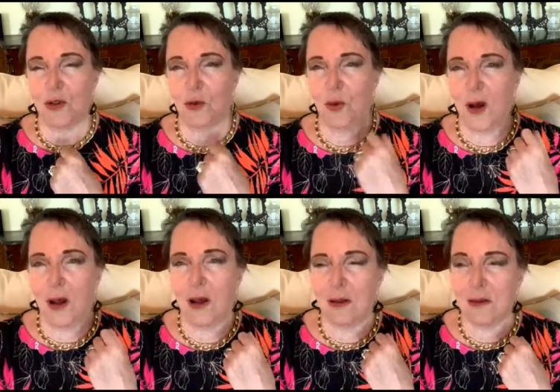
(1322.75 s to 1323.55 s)
who
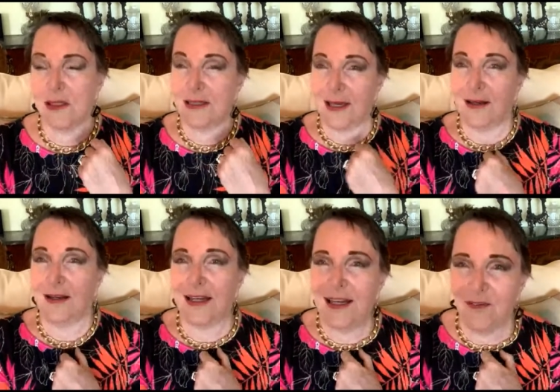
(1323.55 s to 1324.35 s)
are
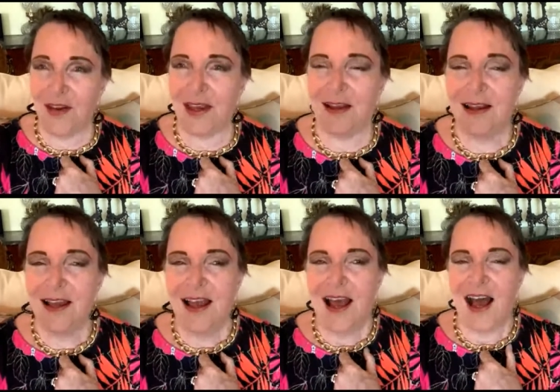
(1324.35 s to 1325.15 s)
still living.
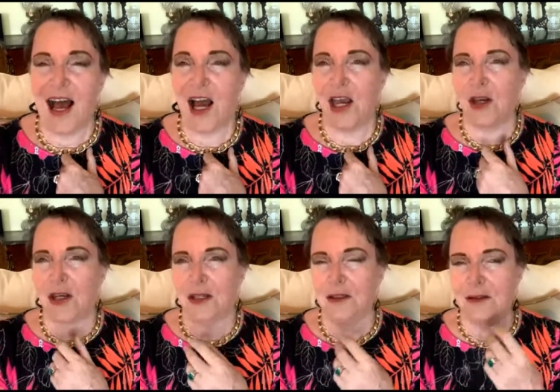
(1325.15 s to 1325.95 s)
I
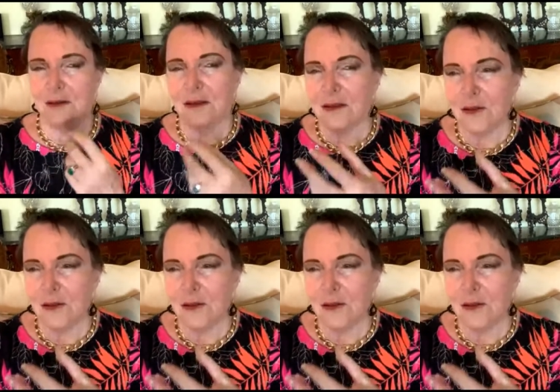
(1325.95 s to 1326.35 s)
can